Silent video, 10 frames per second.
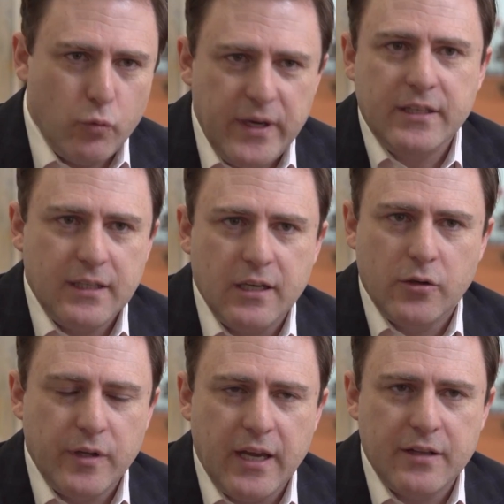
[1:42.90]
a week to get
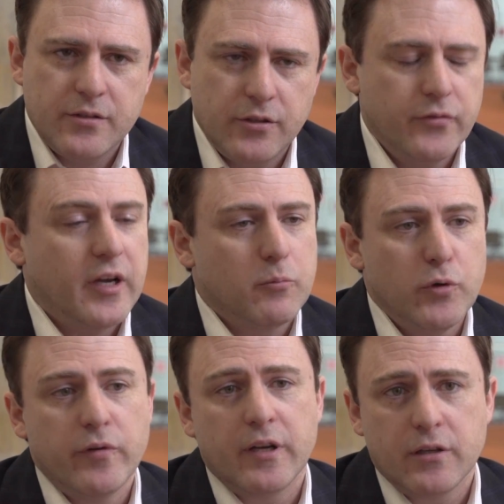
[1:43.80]
you the answer, you've got to
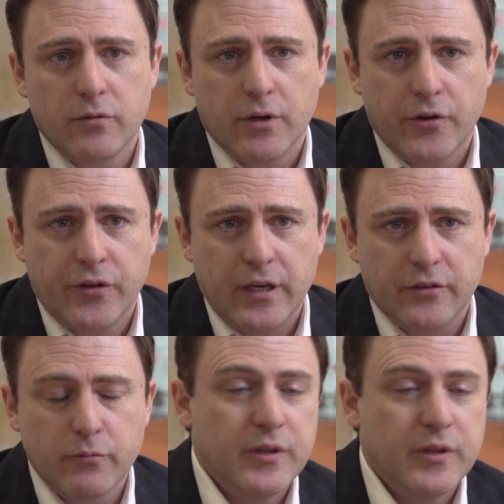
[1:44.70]
move on and do other things.